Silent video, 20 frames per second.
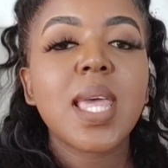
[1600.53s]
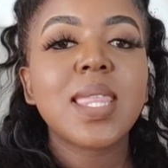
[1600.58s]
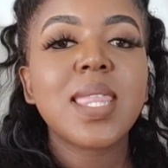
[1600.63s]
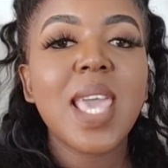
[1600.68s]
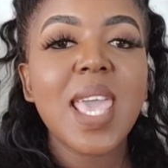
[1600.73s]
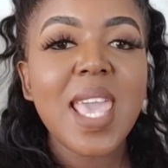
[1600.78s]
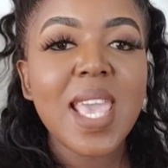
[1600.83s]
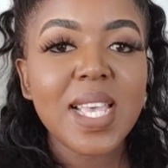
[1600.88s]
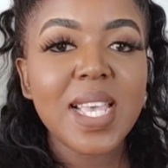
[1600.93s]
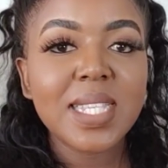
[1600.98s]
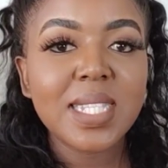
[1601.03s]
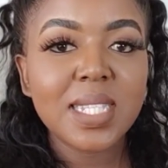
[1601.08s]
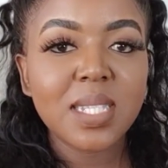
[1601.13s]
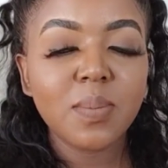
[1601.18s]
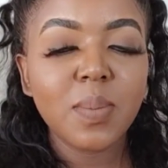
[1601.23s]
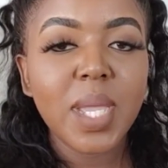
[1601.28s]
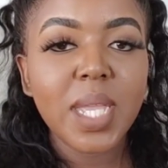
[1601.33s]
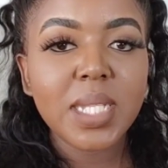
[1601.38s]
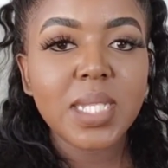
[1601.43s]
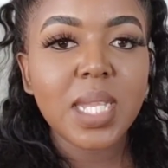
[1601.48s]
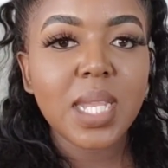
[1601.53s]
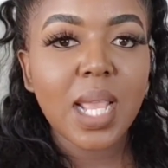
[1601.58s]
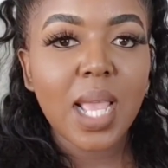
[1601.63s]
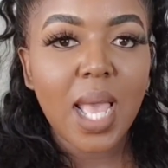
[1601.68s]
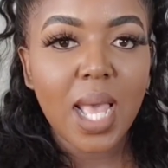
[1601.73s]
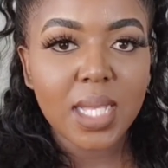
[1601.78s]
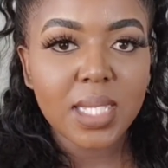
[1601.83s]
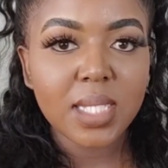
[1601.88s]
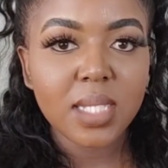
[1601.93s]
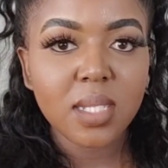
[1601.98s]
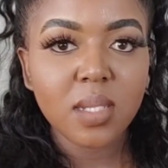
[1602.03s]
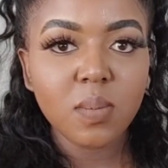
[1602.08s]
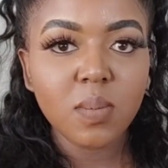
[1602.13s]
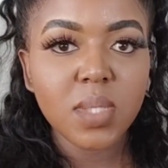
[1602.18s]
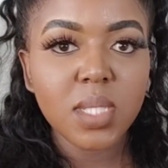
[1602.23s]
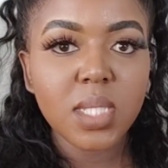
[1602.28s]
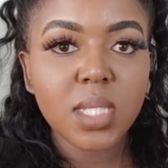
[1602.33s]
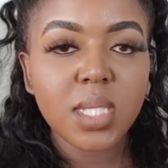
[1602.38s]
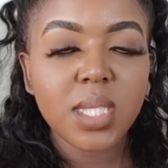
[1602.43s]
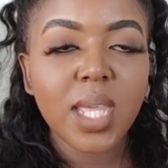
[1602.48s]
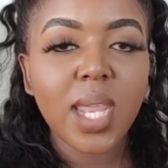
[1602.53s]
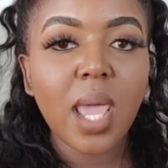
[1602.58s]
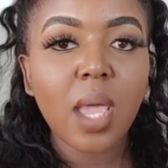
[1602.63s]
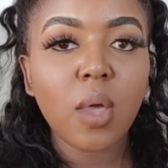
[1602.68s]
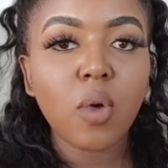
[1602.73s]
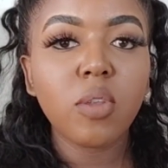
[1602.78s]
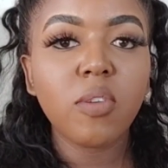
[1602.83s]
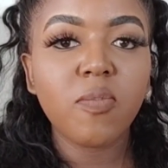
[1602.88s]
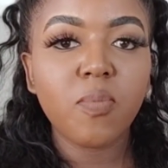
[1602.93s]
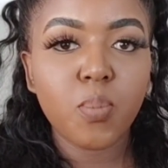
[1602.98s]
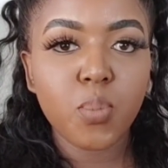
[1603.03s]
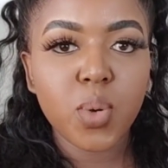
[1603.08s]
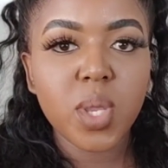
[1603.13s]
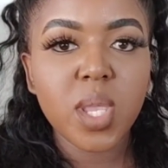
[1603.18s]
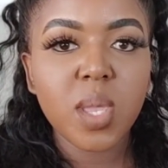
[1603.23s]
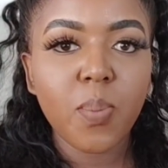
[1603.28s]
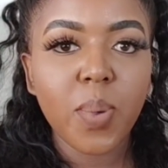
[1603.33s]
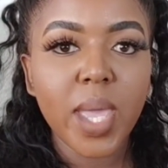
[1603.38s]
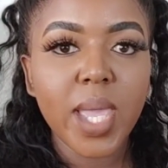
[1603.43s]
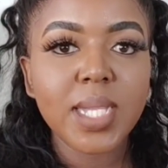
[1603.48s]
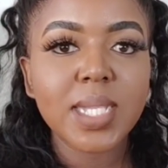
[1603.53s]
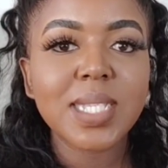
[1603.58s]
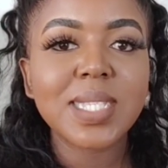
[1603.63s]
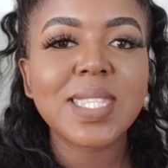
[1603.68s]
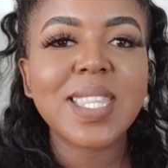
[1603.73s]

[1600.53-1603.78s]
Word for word: the estimated customs that I could have prepaid